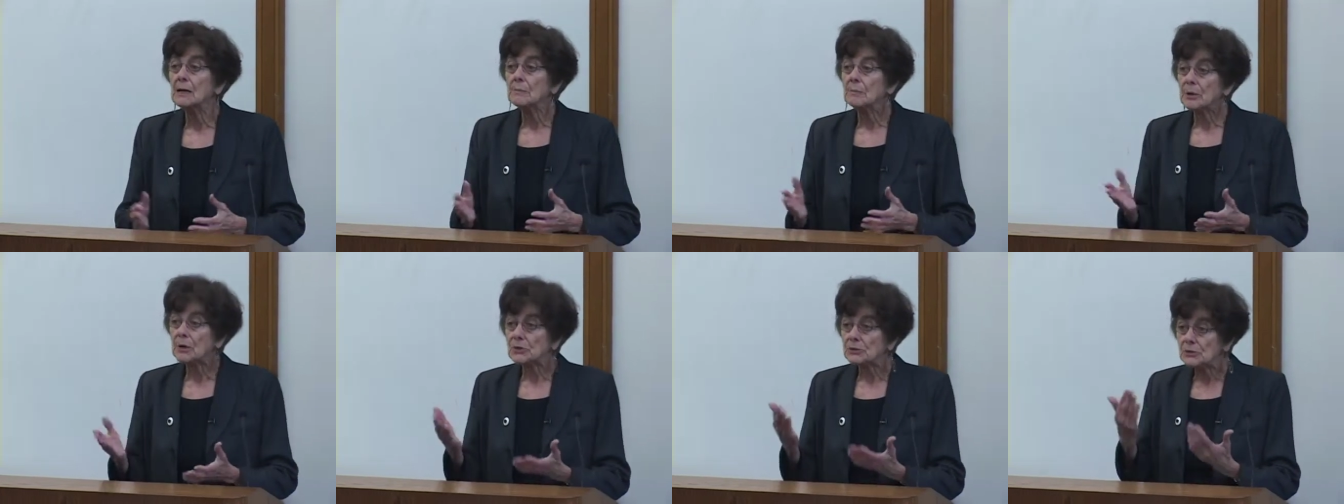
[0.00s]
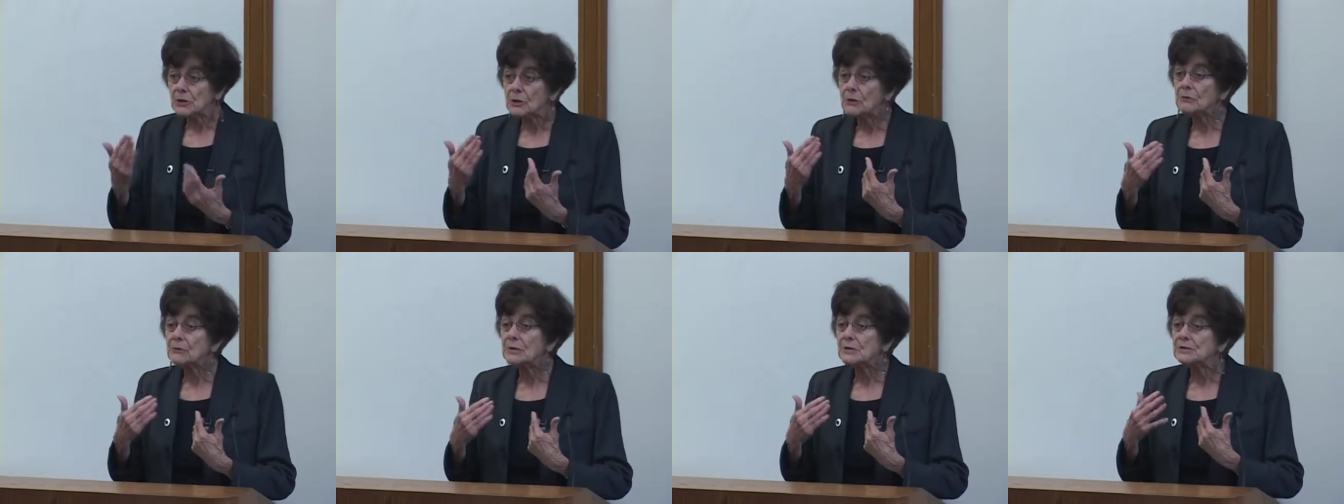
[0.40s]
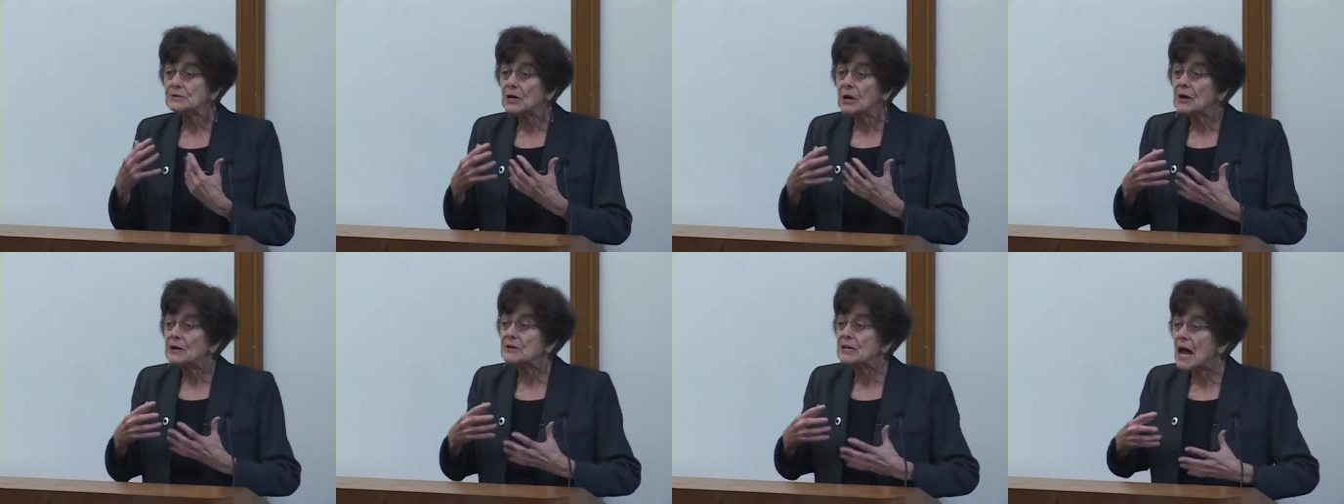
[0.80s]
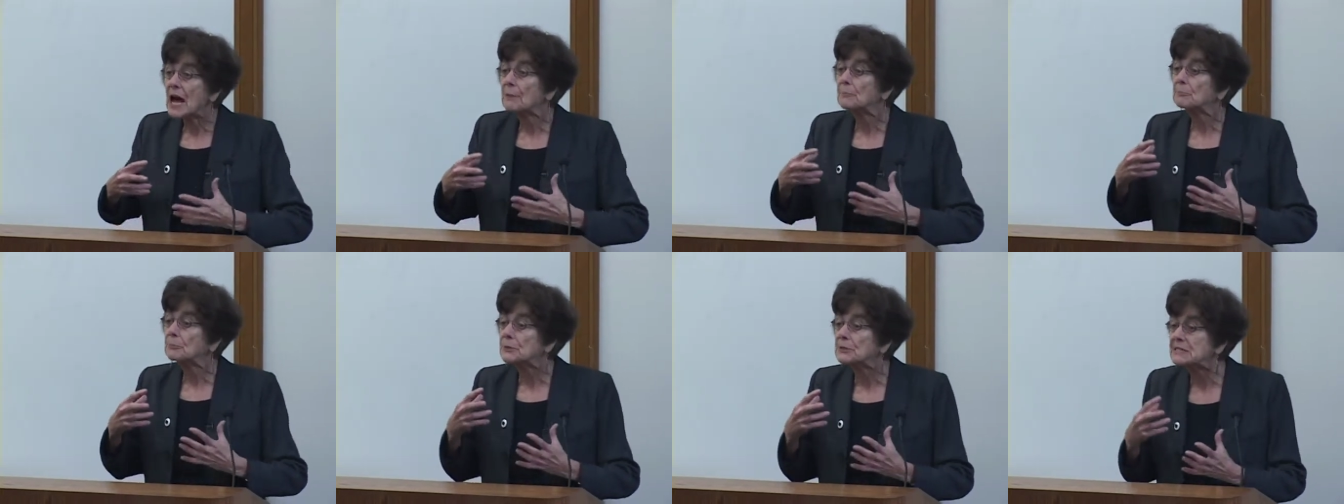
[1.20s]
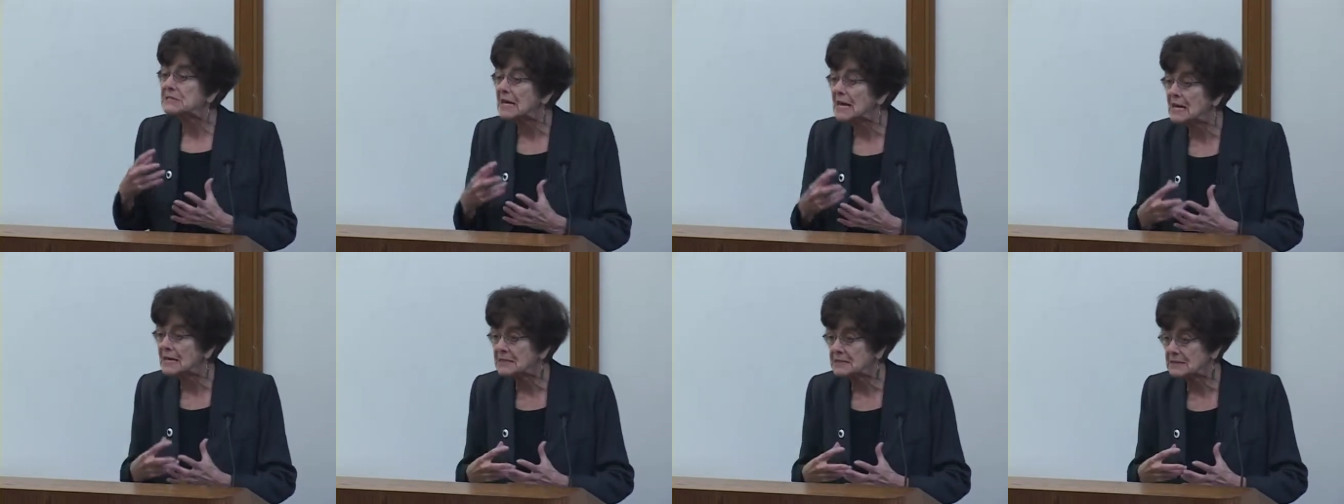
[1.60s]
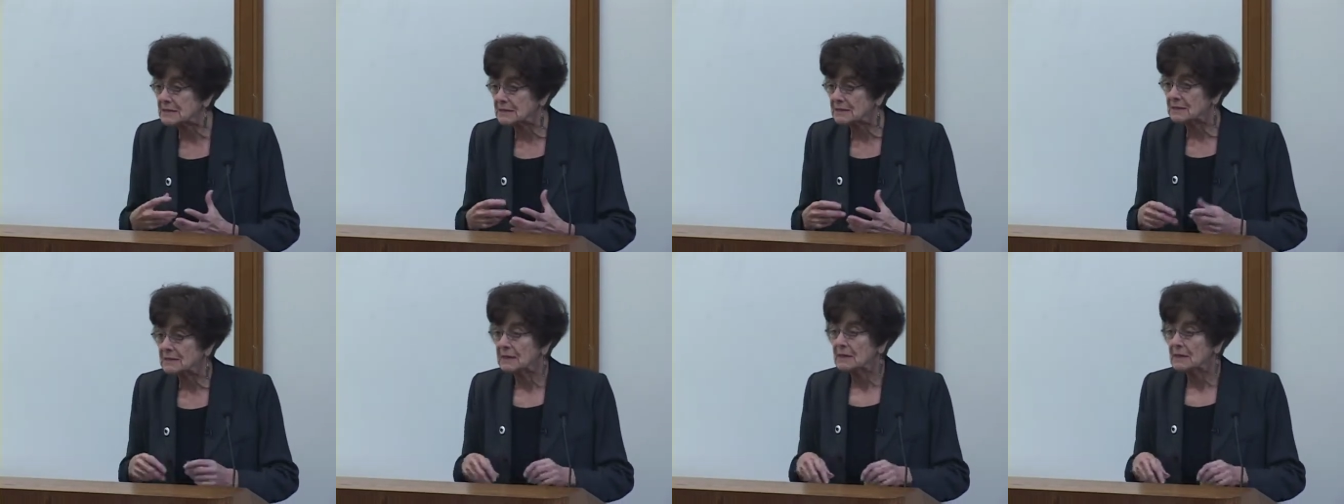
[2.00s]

because unions are not protected